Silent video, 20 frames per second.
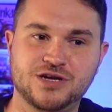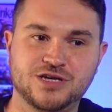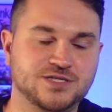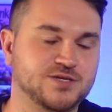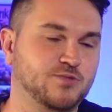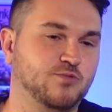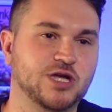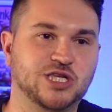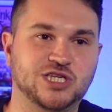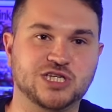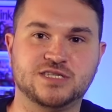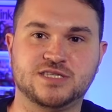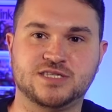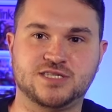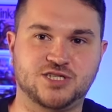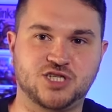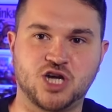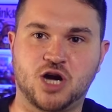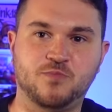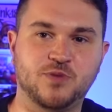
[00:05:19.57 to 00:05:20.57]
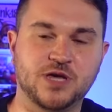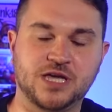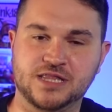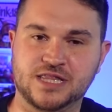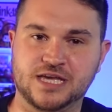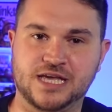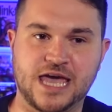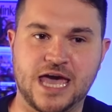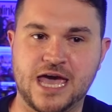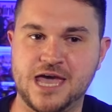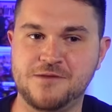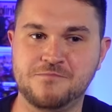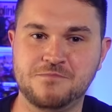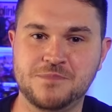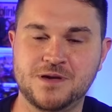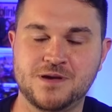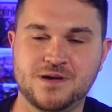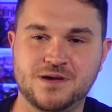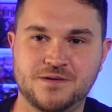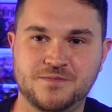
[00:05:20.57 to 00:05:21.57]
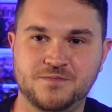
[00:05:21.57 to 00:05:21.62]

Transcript: So we're just stopping the game